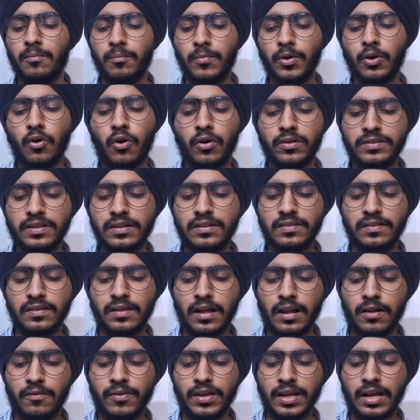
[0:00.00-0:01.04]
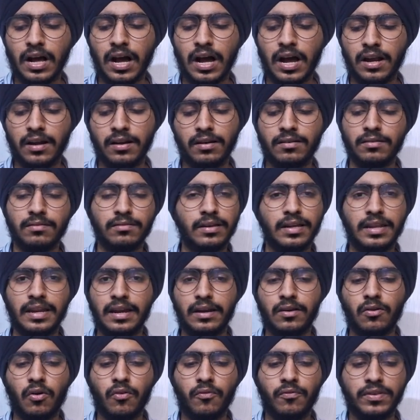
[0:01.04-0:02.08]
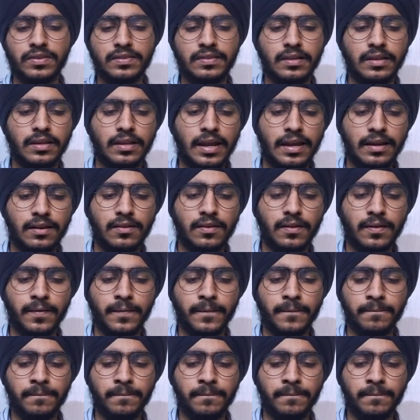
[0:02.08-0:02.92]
Because it's null, we can't create, obviously, right?